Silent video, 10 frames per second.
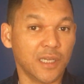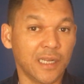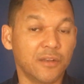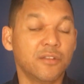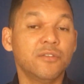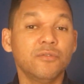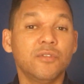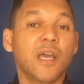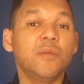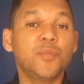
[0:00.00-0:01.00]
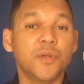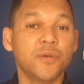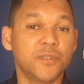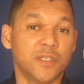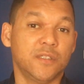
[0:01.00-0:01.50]
and through that
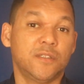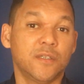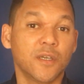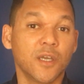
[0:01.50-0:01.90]
process,